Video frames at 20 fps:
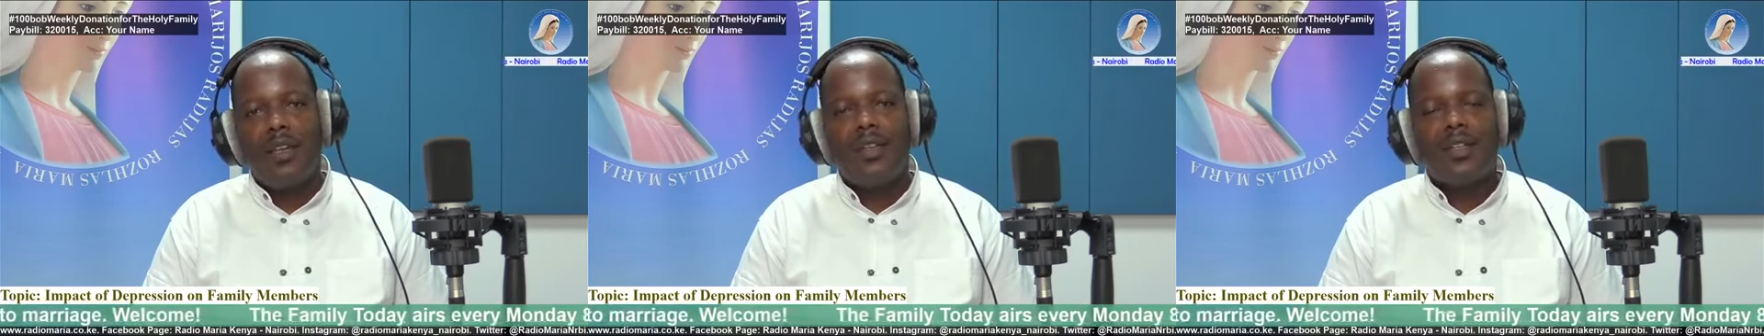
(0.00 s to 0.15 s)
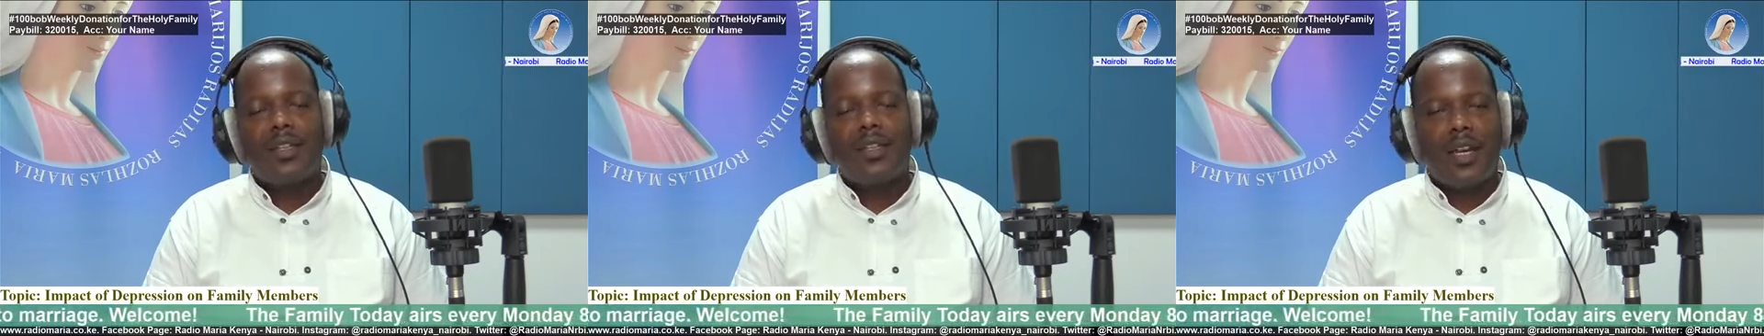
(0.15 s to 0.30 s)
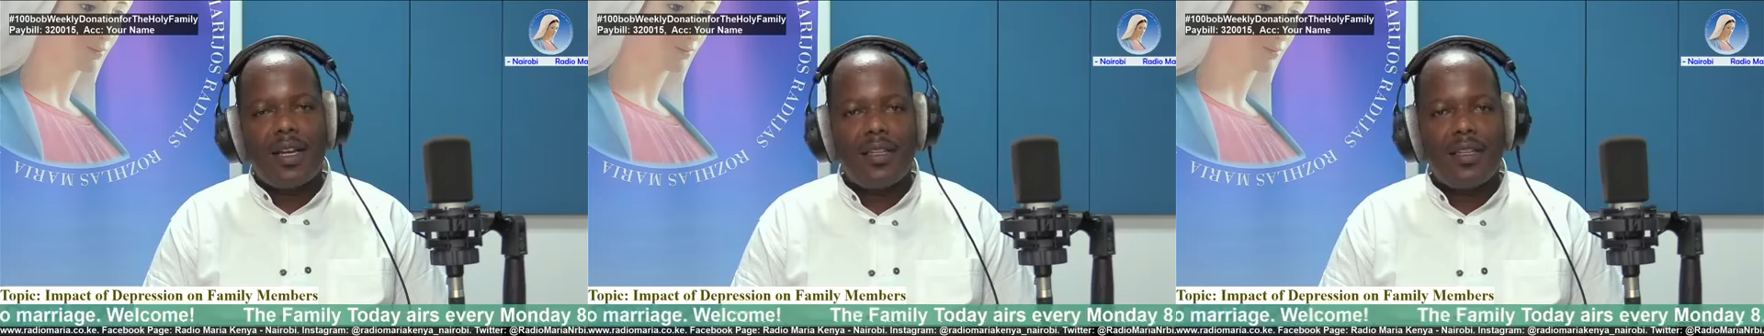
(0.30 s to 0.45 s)

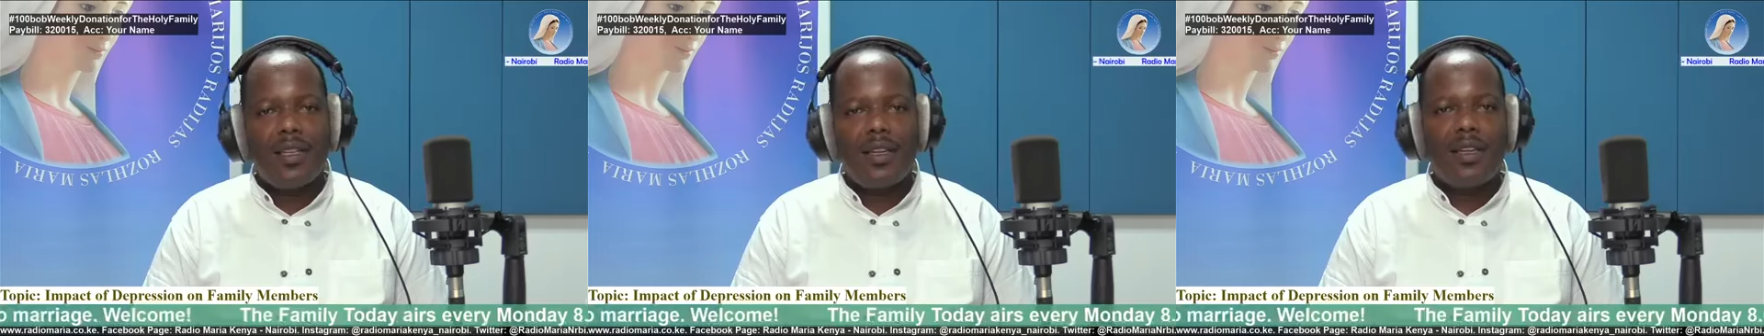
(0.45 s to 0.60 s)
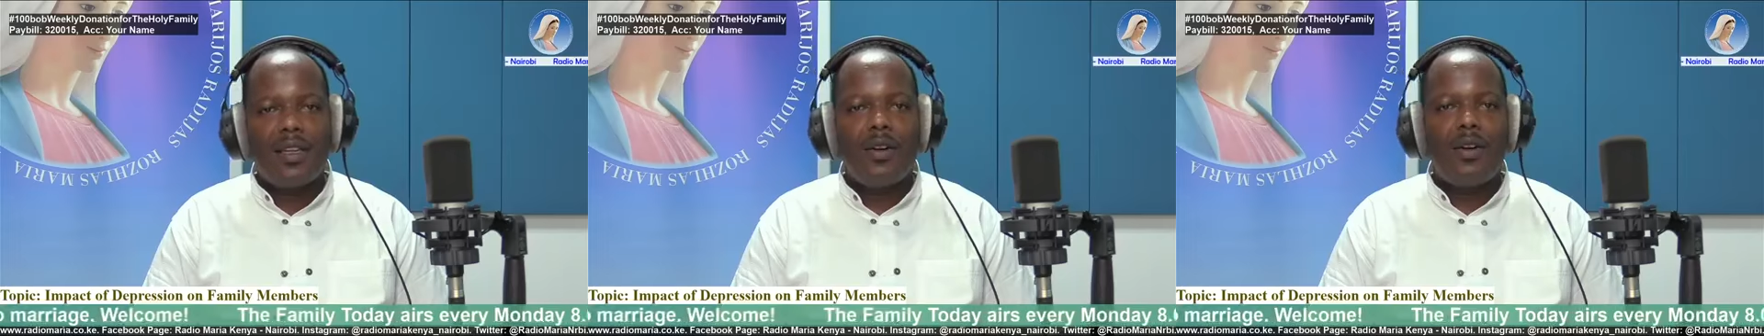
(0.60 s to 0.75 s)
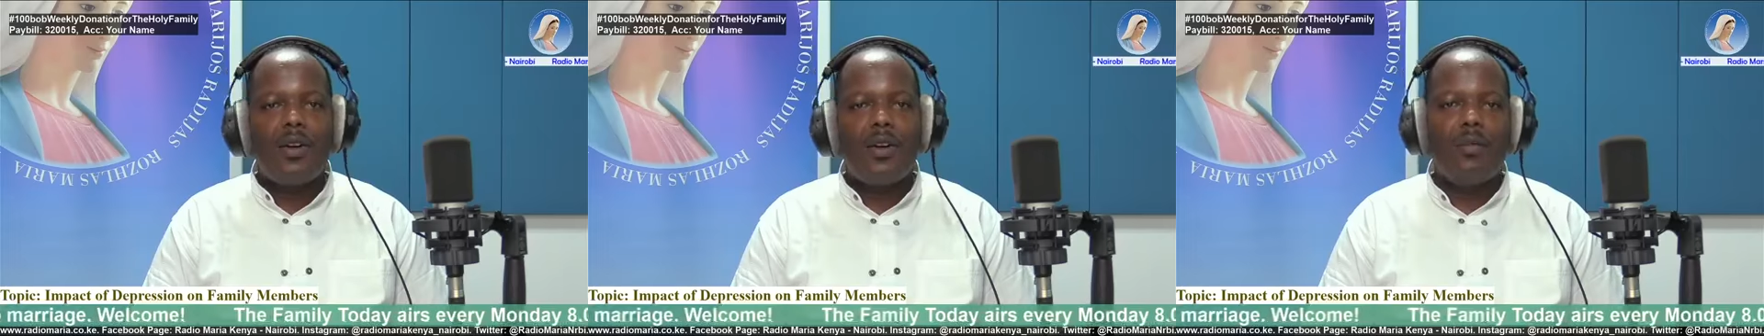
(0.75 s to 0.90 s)

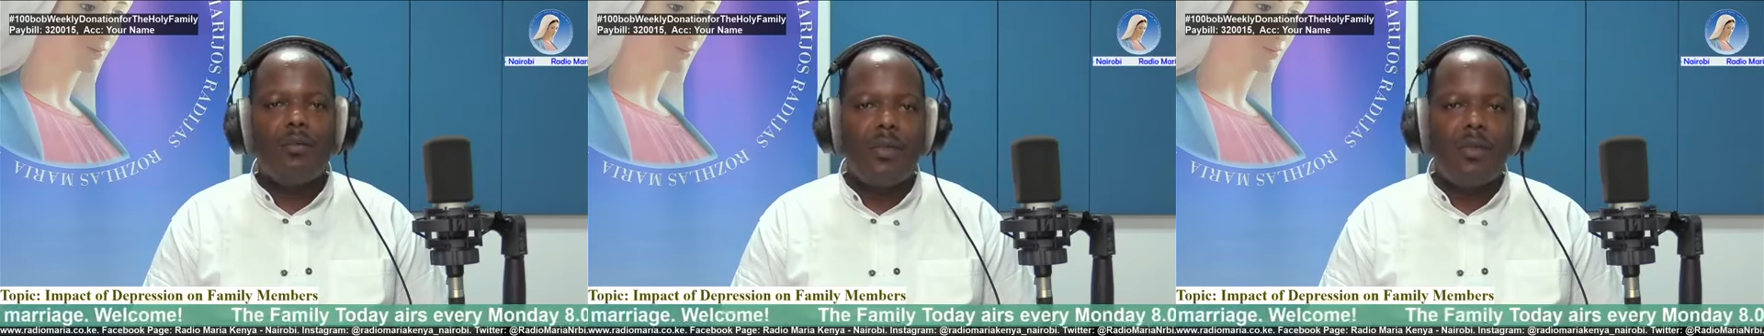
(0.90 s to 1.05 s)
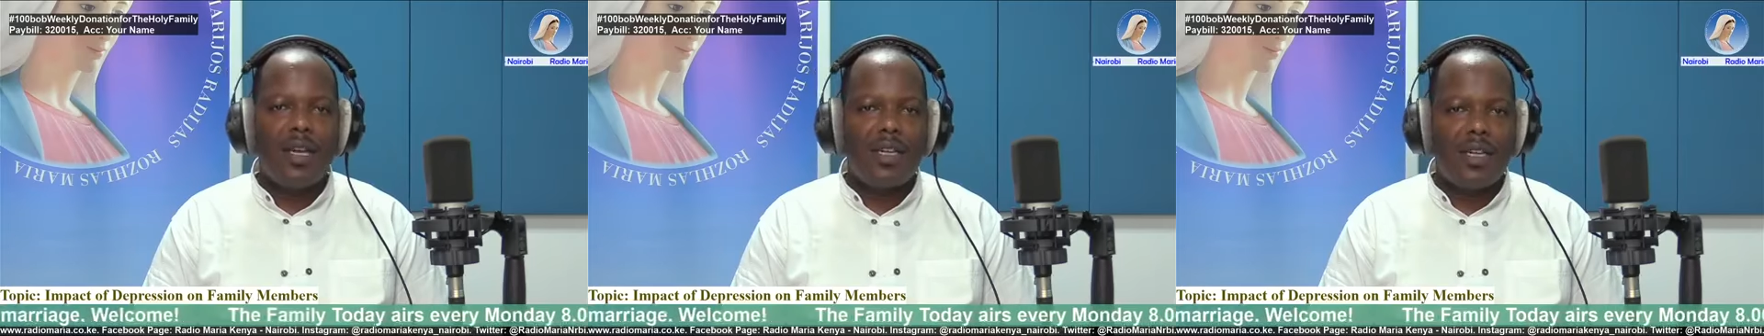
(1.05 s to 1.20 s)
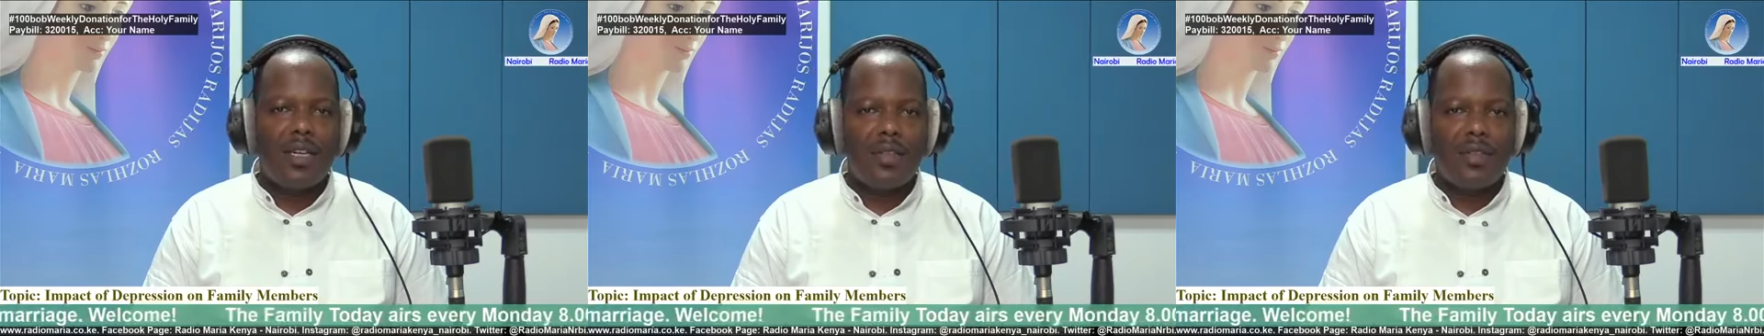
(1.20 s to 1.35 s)
discussing on
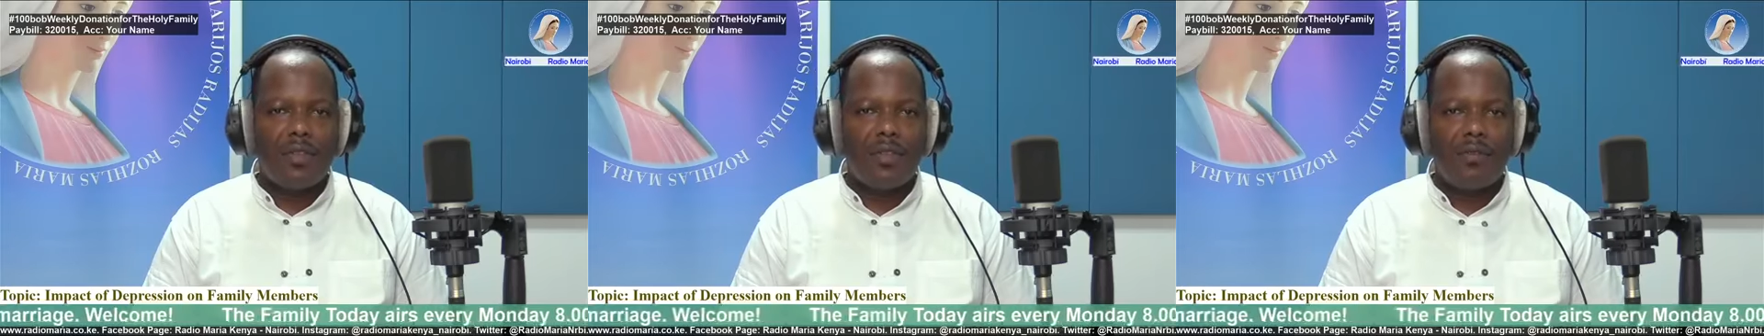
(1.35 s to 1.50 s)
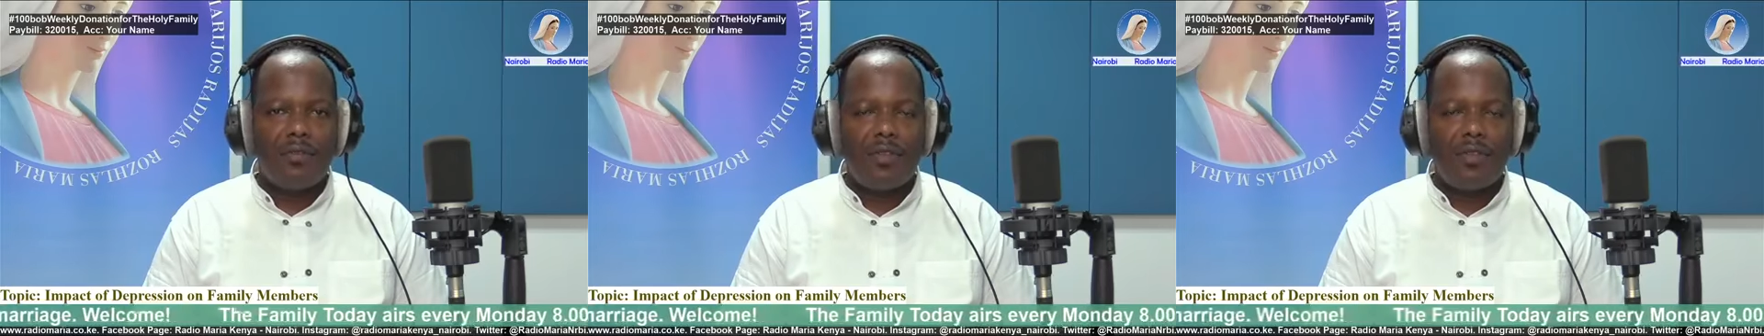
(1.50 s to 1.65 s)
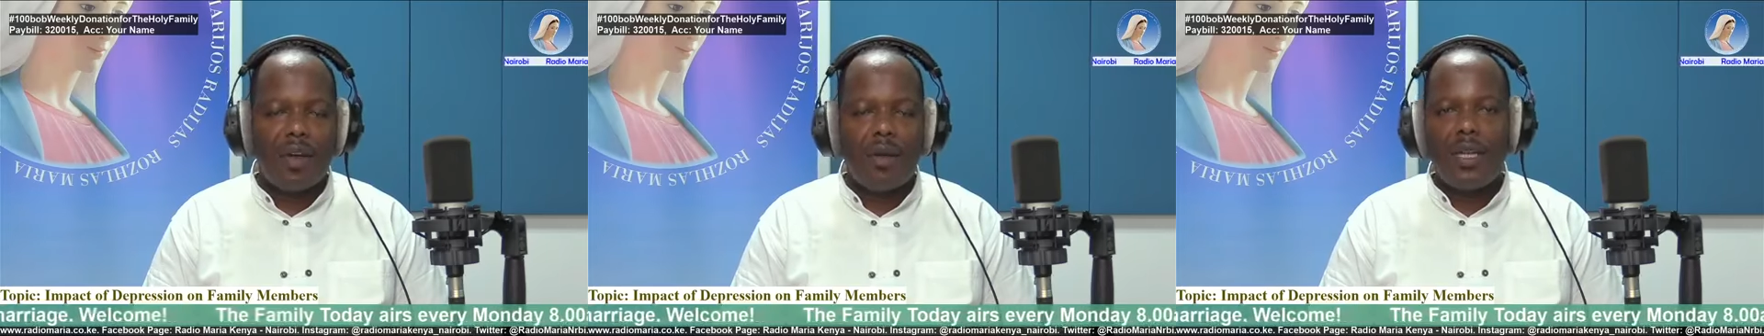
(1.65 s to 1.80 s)
matters
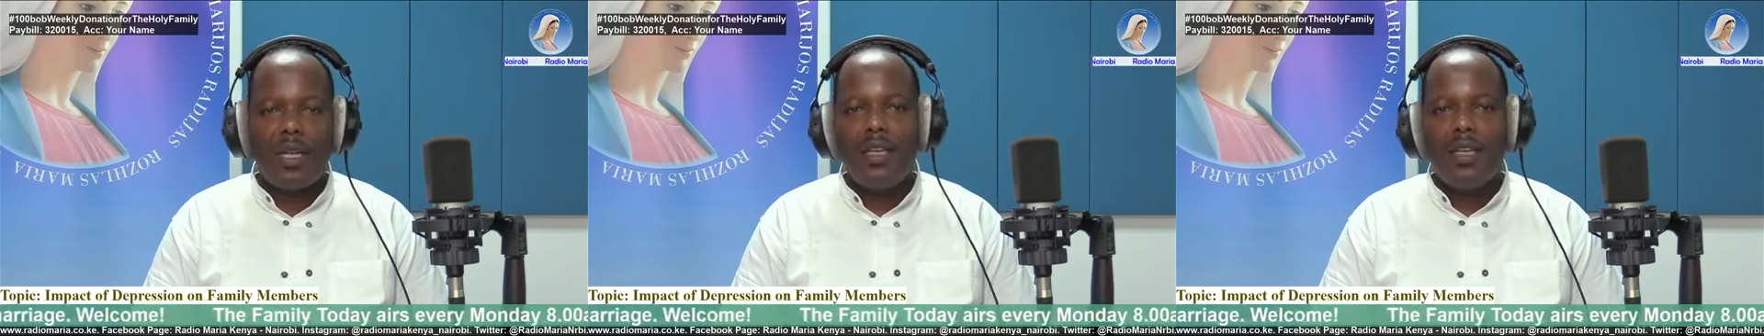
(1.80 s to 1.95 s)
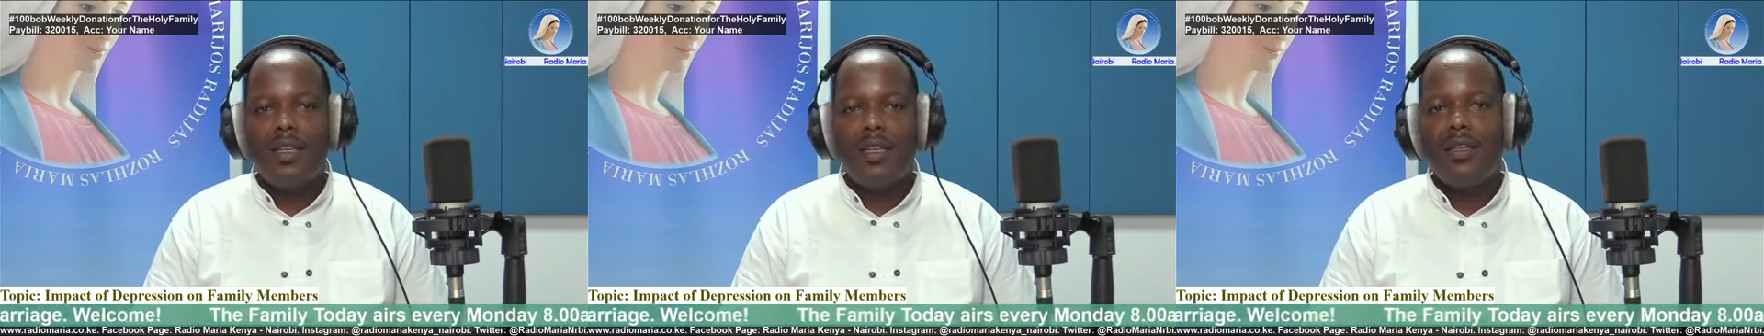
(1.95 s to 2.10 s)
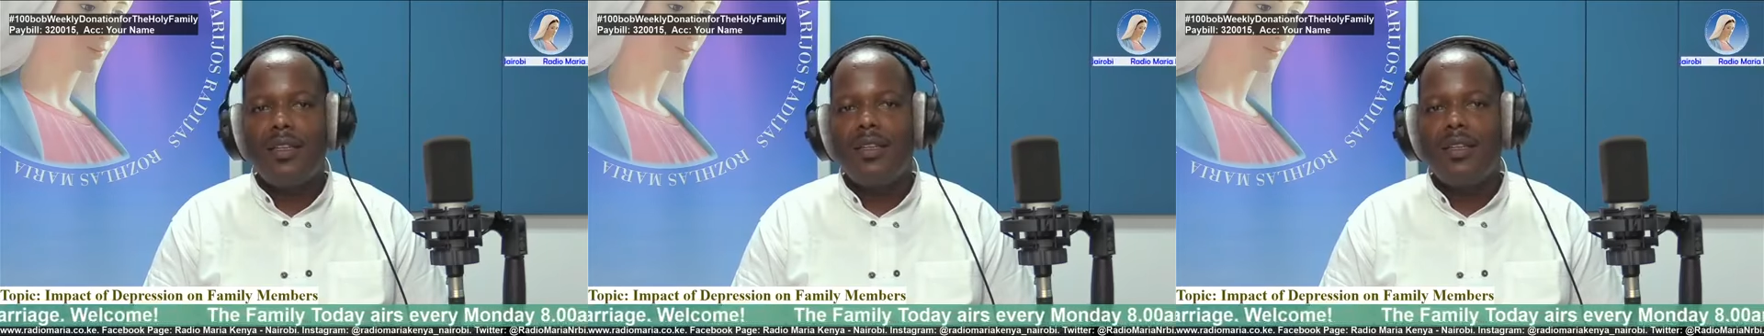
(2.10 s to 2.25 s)
of
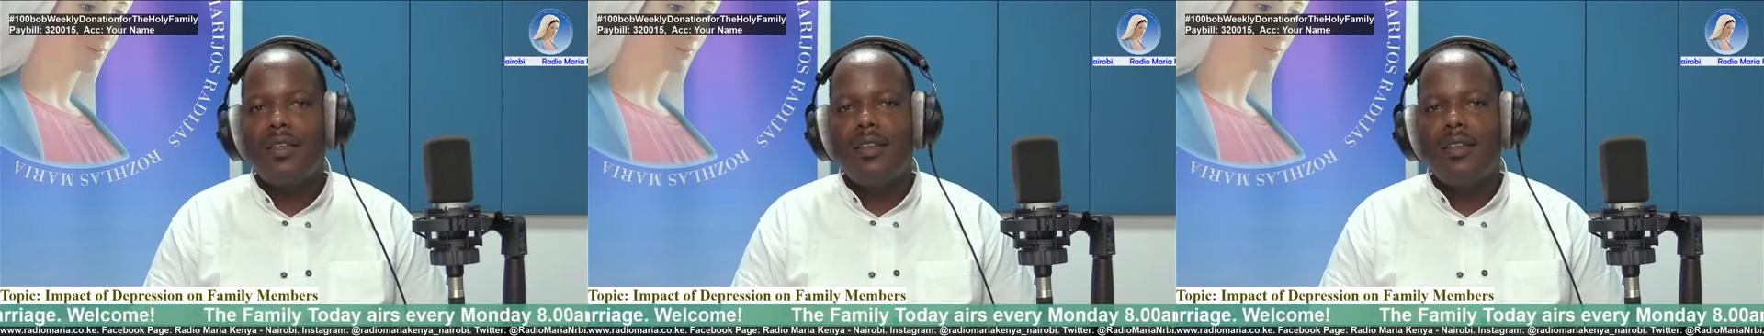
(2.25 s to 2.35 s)
family.